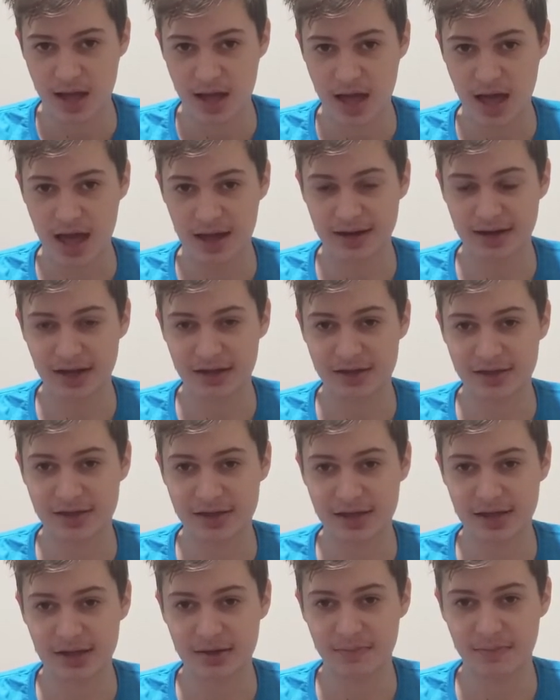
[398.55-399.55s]
and I
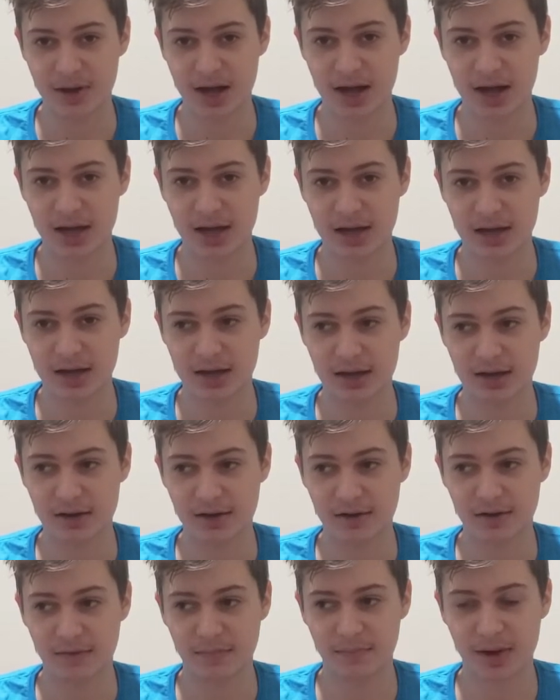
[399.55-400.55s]
think my
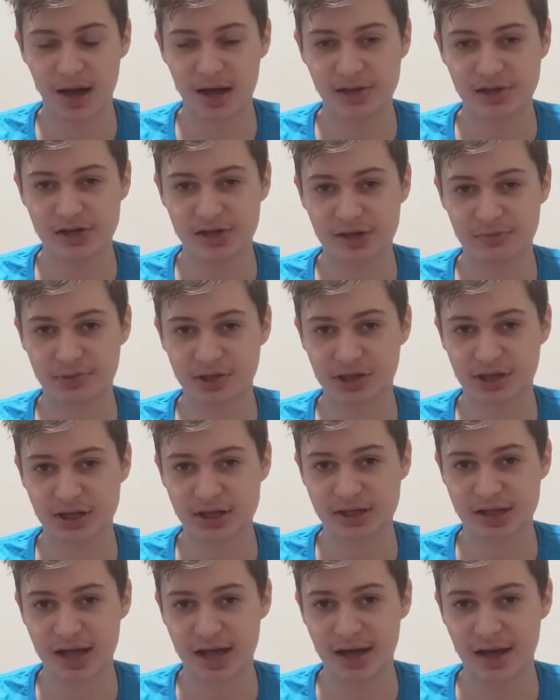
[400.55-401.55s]
assumption is
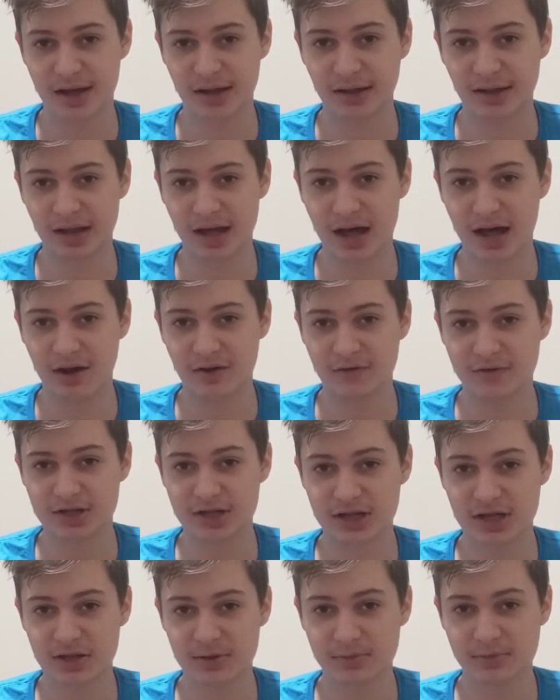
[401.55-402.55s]
that a lot of
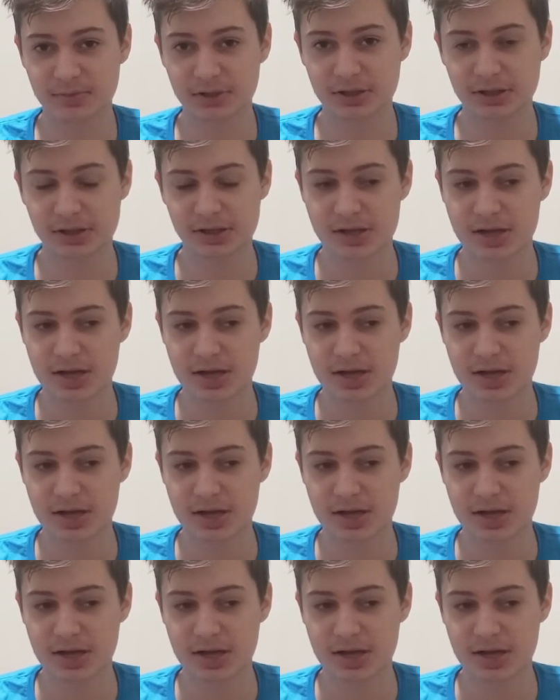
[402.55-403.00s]
teams